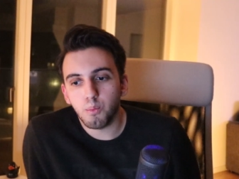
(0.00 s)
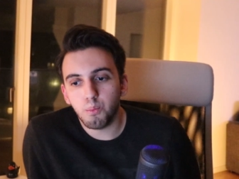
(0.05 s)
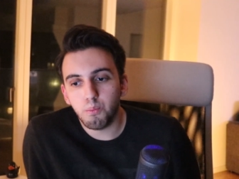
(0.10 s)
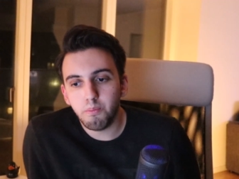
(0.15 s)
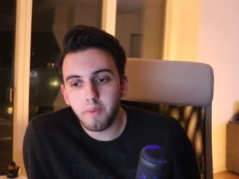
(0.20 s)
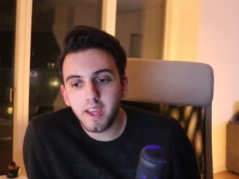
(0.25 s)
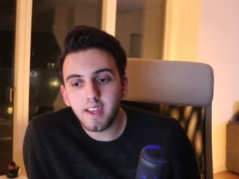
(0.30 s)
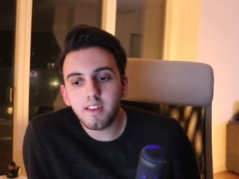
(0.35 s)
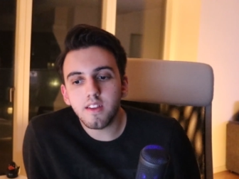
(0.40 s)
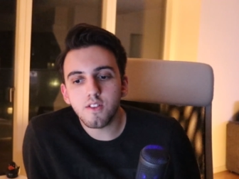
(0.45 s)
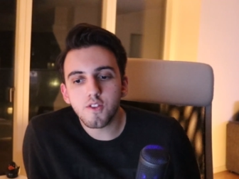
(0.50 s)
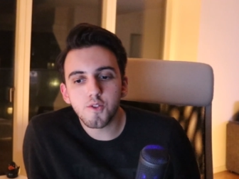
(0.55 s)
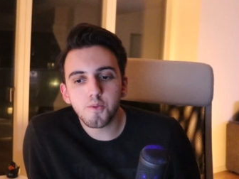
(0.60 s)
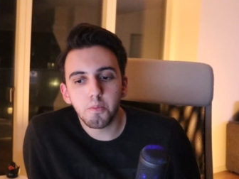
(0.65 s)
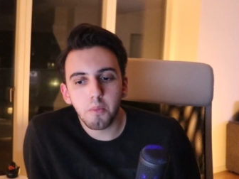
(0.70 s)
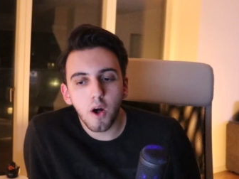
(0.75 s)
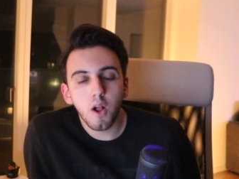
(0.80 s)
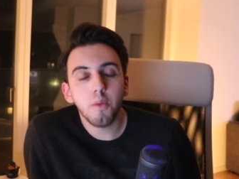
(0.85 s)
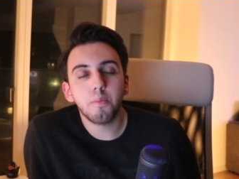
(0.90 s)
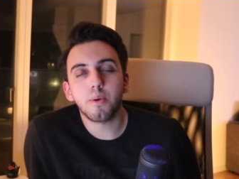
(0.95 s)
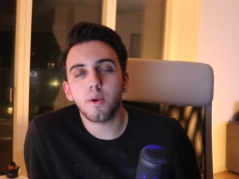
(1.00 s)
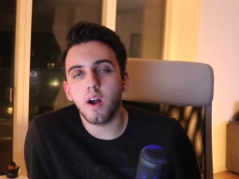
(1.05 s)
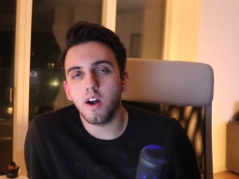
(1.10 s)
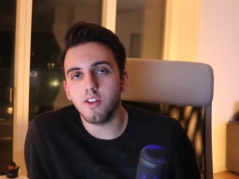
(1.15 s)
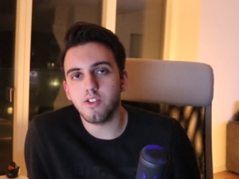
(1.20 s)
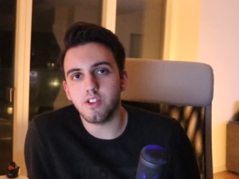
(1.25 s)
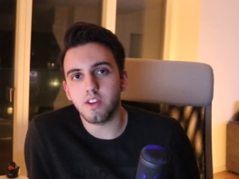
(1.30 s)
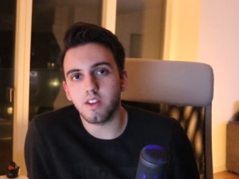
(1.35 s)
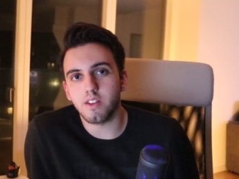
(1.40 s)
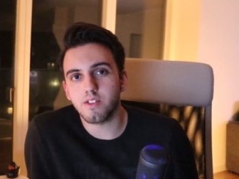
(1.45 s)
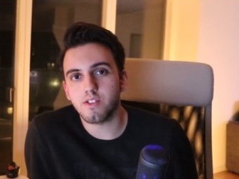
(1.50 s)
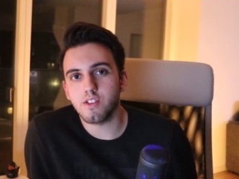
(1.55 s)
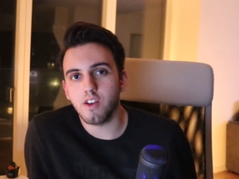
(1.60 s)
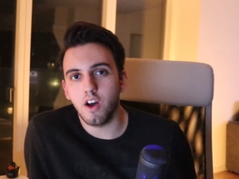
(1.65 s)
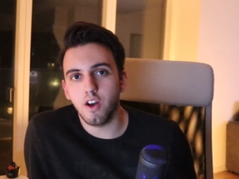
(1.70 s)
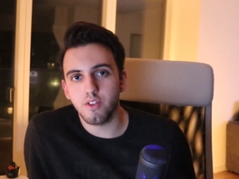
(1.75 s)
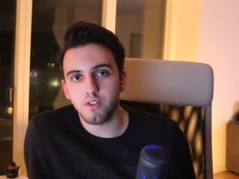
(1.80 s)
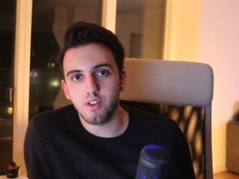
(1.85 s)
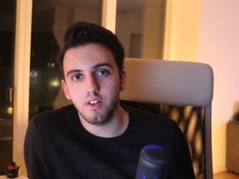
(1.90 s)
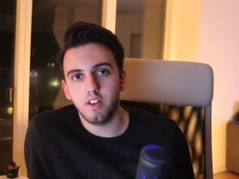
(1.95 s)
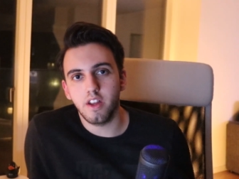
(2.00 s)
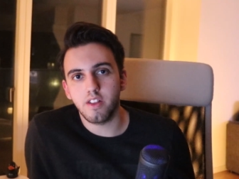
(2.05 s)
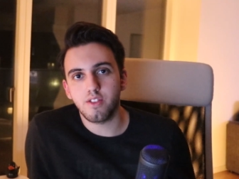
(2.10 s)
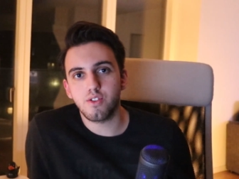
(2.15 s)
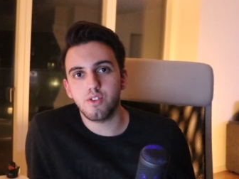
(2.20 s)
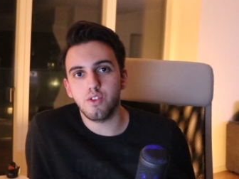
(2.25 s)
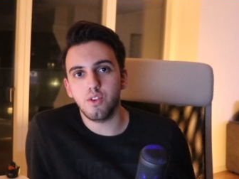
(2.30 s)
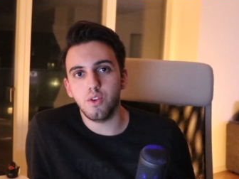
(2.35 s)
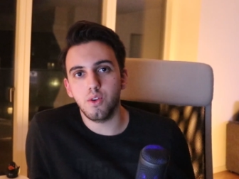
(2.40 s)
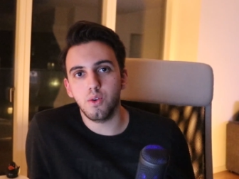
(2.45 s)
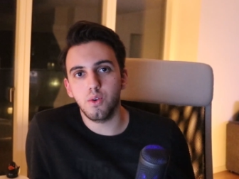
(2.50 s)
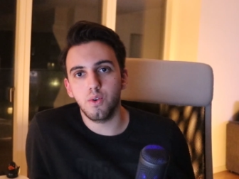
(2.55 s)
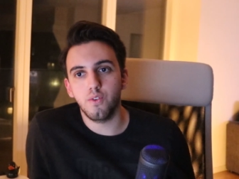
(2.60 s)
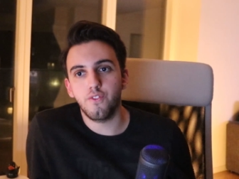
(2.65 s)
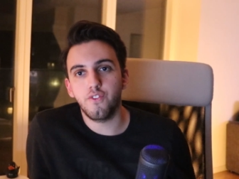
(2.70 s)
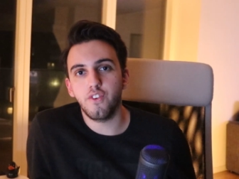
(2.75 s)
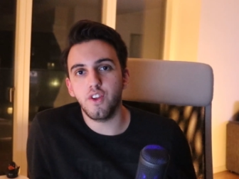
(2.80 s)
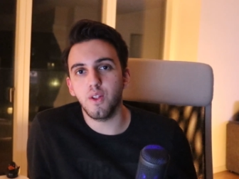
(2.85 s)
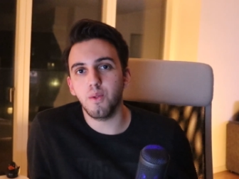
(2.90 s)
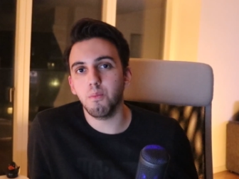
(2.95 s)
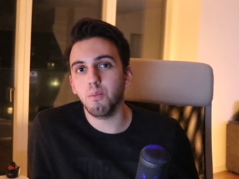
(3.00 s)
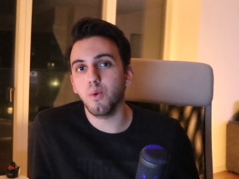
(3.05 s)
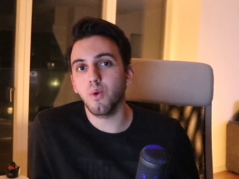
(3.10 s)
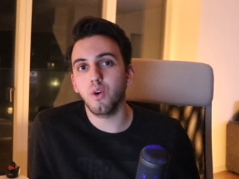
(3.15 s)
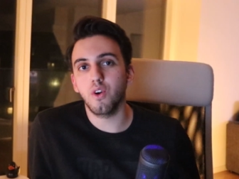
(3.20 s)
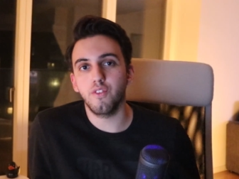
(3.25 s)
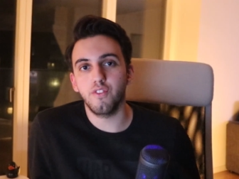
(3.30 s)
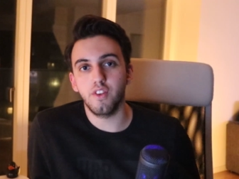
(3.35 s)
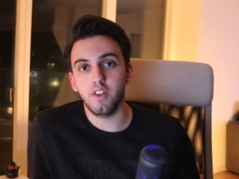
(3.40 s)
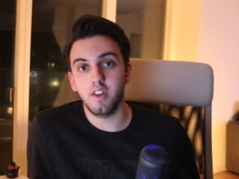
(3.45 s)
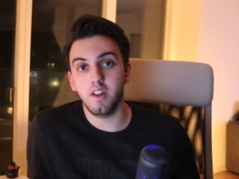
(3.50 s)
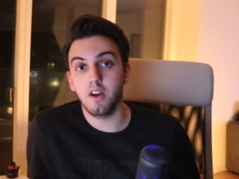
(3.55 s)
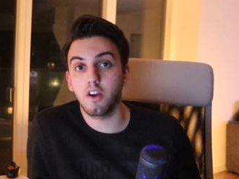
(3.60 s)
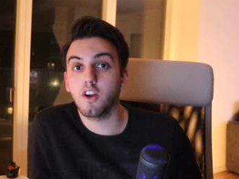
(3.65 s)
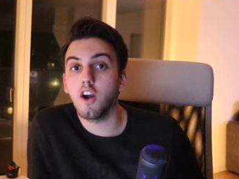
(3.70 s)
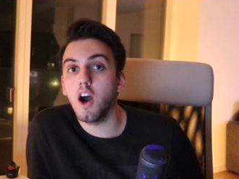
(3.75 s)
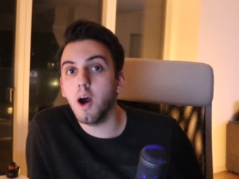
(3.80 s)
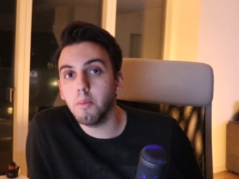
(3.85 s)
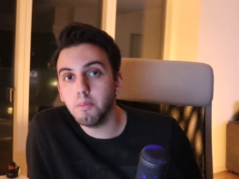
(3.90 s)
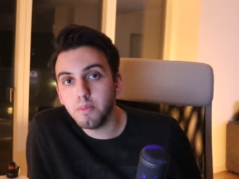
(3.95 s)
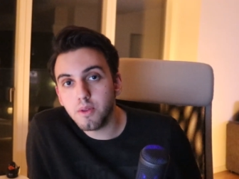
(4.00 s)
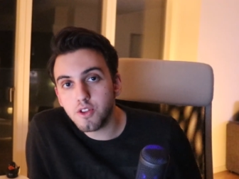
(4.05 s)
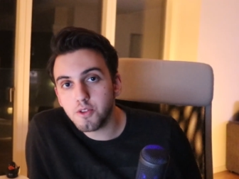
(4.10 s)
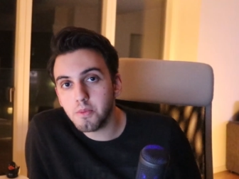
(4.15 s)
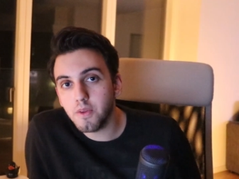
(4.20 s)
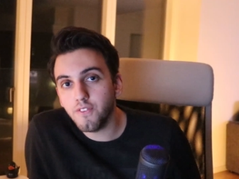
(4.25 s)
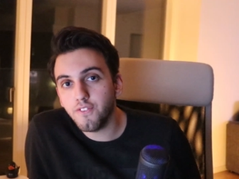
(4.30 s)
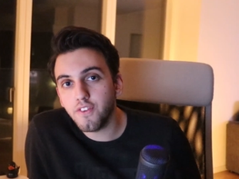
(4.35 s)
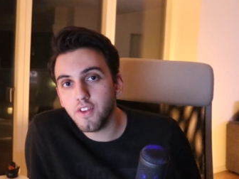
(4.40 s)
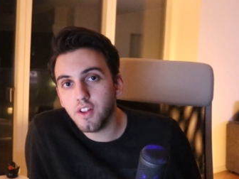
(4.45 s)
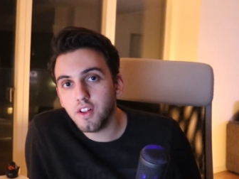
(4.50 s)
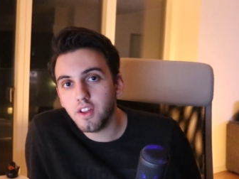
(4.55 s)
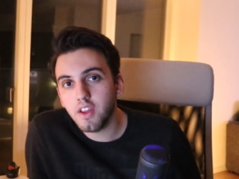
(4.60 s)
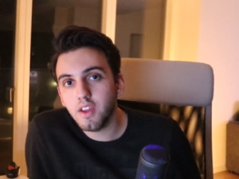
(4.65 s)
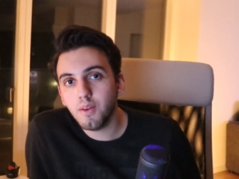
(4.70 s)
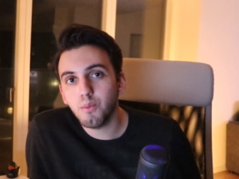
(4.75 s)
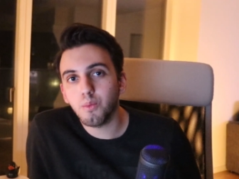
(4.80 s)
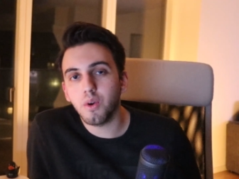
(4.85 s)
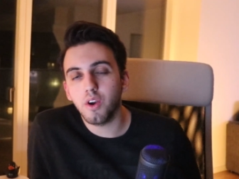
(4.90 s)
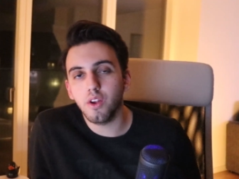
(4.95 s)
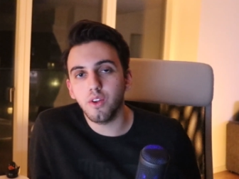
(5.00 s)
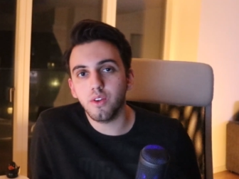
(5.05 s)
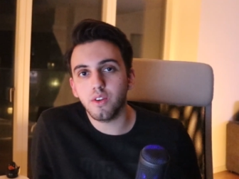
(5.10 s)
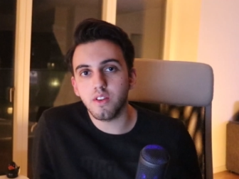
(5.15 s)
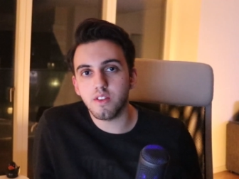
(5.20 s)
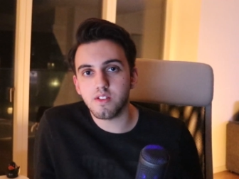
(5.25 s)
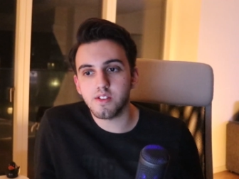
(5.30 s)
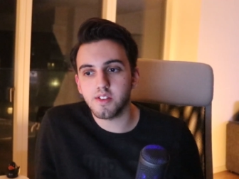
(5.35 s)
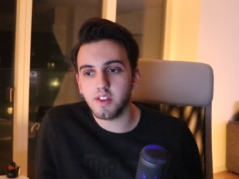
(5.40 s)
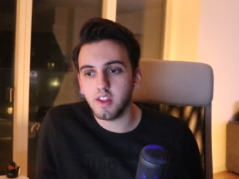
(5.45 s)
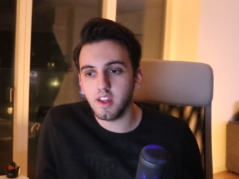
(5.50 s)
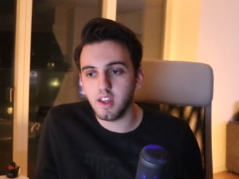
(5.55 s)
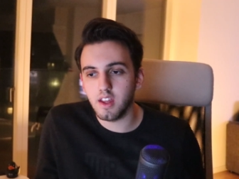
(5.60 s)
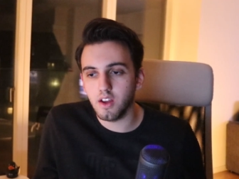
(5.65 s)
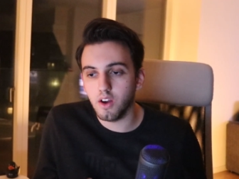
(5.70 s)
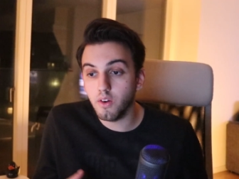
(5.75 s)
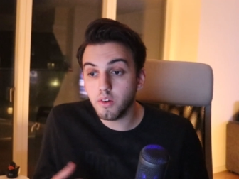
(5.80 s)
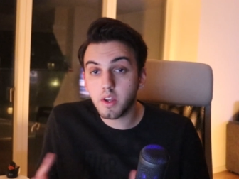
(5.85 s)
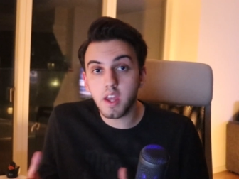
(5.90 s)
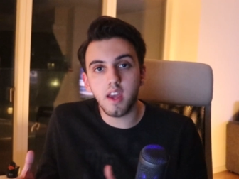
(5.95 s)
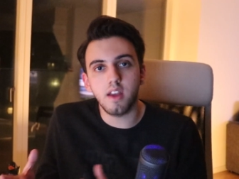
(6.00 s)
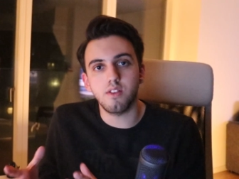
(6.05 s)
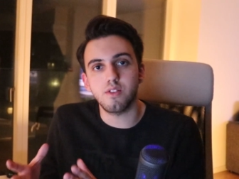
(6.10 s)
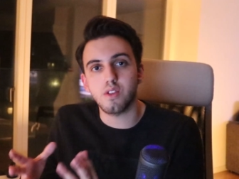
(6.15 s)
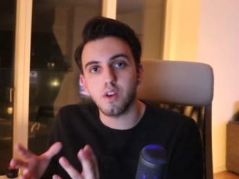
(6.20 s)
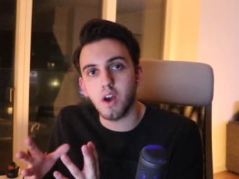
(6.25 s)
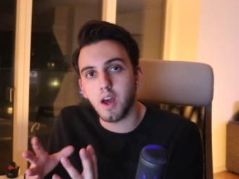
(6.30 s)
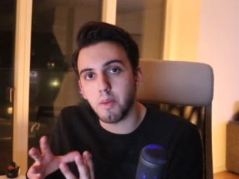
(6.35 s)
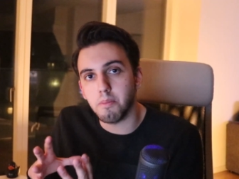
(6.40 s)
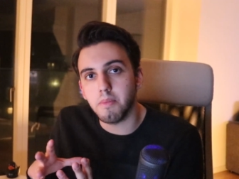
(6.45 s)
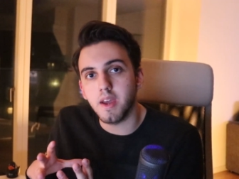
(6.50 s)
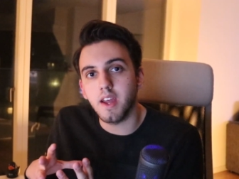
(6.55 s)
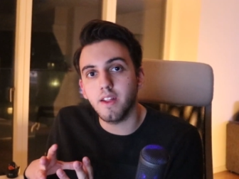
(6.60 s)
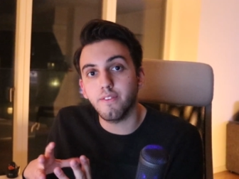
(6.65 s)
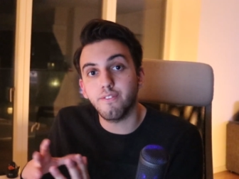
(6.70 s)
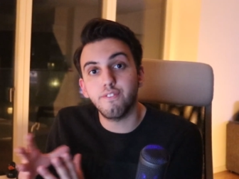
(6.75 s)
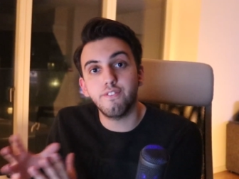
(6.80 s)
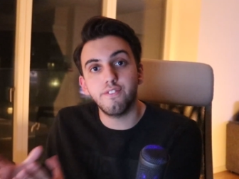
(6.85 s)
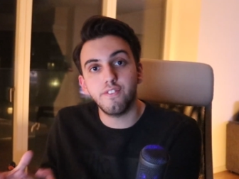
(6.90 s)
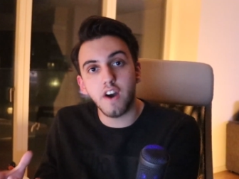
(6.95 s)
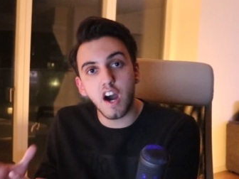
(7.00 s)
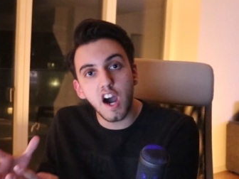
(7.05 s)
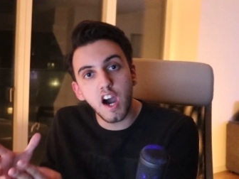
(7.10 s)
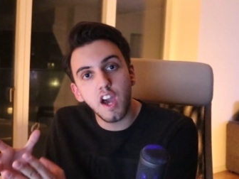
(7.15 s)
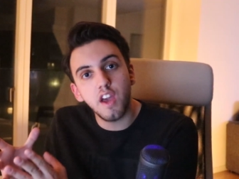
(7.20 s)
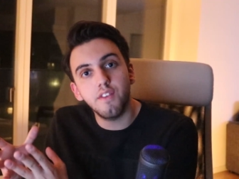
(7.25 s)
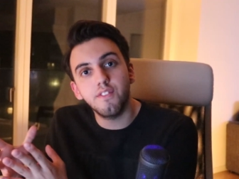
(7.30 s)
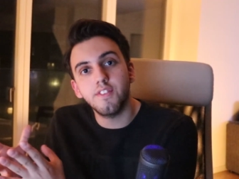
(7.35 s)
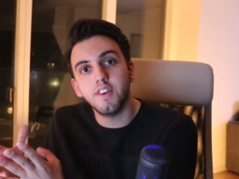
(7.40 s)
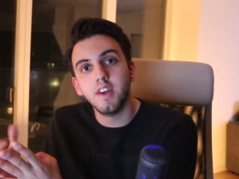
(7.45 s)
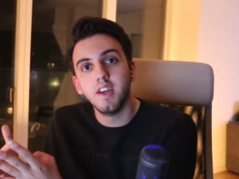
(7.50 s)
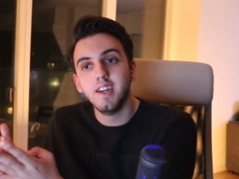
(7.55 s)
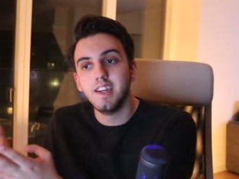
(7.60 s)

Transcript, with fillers: making small projects also lets you feel more of an accomplishment feeling where you can see, okay, so I made five